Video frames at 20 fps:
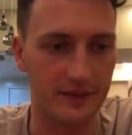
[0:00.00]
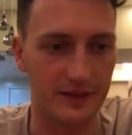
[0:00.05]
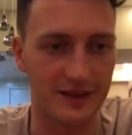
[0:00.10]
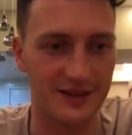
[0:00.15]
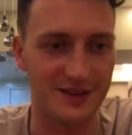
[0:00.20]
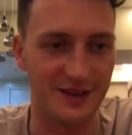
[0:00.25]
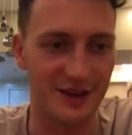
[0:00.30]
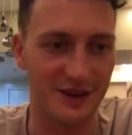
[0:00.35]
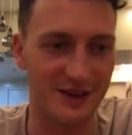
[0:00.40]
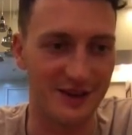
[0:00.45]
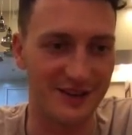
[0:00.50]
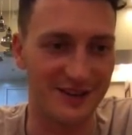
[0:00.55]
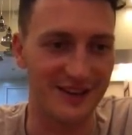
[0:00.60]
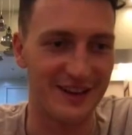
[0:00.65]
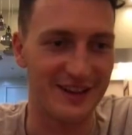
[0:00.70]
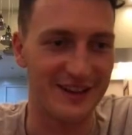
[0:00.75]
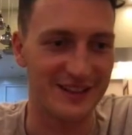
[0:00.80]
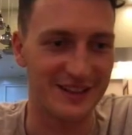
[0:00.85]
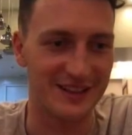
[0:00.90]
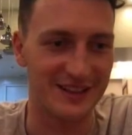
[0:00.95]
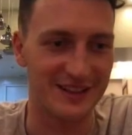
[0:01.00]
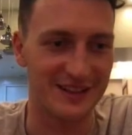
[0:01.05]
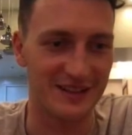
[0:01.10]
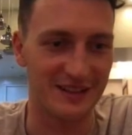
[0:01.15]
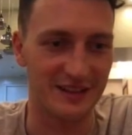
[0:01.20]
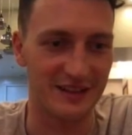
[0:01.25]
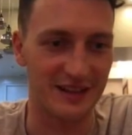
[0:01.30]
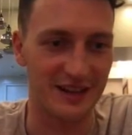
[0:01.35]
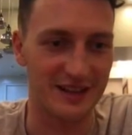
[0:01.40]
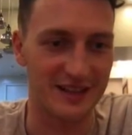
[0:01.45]
So these
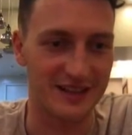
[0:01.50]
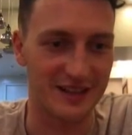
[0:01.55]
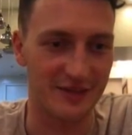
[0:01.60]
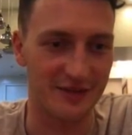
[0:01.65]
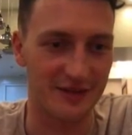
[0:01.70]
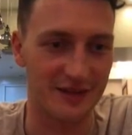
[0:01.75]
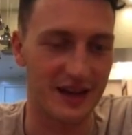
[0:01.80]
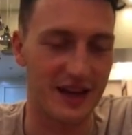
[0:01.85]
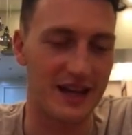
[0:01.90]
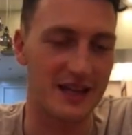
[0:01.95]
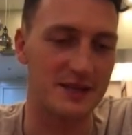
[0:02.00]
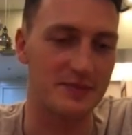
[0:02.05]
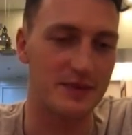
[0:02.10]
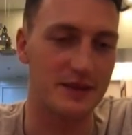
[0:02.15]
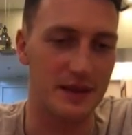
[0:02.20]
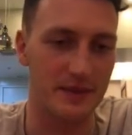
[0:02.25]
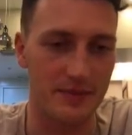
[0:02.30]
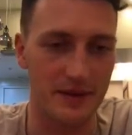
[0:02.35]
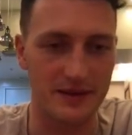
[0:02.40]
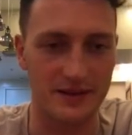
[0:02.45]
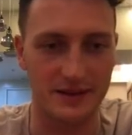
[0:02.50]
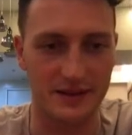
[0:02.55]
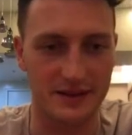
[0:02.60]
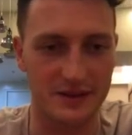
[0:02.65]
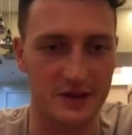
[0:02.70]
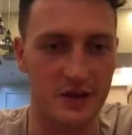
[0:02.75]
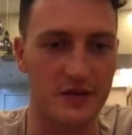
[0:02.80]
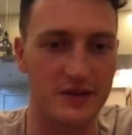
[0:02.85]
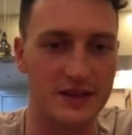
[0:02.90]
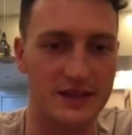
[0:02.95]
are different ads, but they're basically
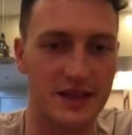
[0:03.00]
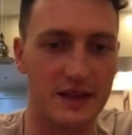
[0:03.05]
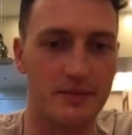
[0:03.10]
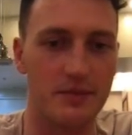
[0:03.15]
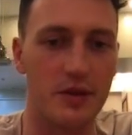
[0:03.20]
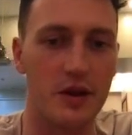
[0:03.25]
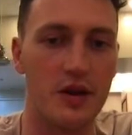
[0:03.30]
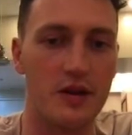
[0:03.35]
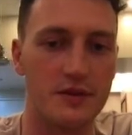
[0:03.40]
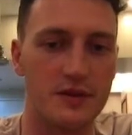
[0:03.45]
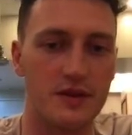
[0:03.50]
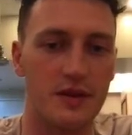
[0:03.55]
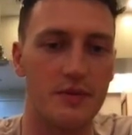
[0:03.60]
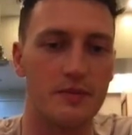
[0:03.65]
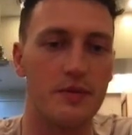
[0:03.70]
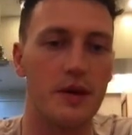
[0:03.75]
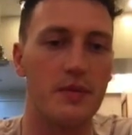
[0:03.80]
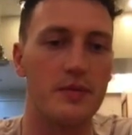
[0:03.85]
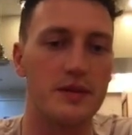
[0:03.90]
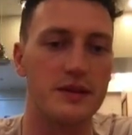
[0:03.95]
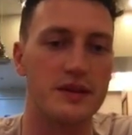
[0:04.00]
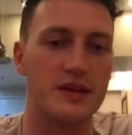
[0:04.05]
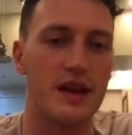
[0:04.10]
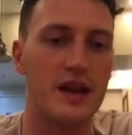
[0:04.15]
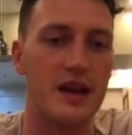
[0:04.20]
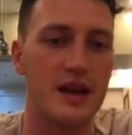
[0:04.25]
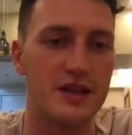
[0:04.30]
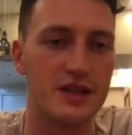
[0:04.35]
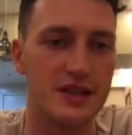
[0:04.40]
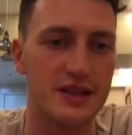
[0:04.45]
serving the same purpose,
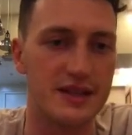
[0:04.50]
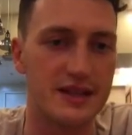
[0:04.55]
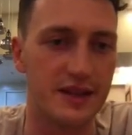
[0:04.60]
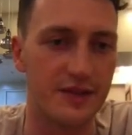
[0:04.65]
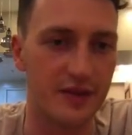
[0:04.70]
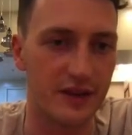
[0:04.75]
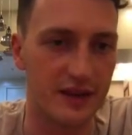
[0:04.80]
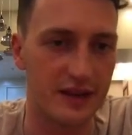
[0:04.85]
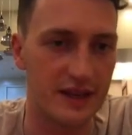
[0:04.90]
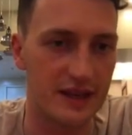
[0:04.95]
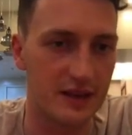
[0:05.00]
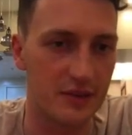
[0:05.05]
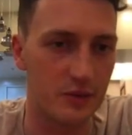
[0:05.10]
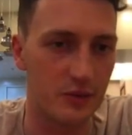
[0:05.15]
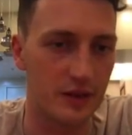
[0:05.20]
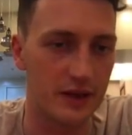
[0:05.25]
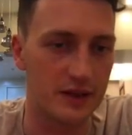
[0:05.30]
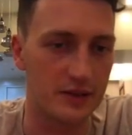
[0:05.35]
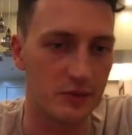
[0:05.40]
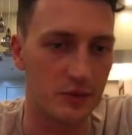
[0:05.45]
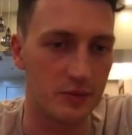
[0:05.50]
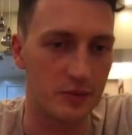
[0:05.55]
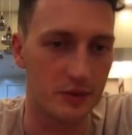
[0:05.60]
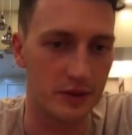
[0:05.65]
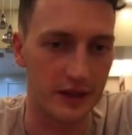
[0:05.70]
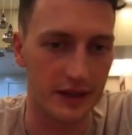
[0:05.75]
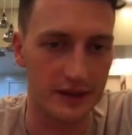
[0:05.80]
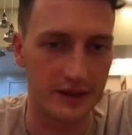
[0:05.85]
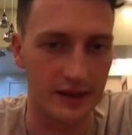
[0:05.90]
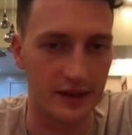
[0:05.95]
just different keywords were
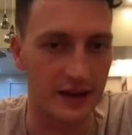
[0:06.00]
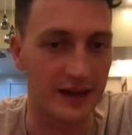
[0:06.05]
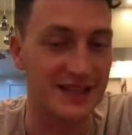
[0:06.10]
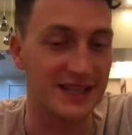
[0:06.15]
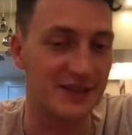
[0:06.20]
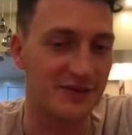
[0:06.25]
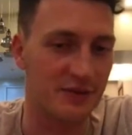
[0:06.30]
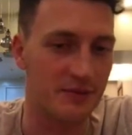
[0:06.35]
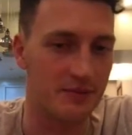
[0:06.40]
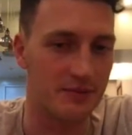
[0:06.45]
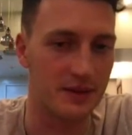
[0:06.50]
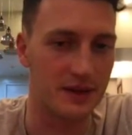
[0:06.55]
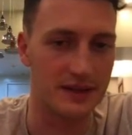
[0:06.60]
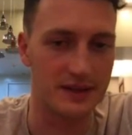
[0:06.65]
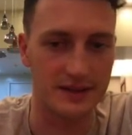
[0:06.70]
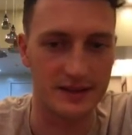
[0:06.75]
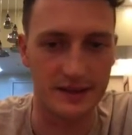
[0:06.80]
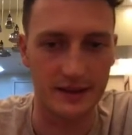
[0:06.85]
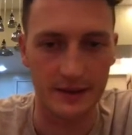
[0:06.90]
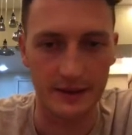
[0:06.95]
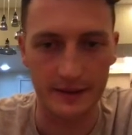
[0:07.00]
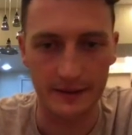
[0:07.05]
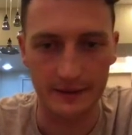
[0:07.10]
put in there and different bids.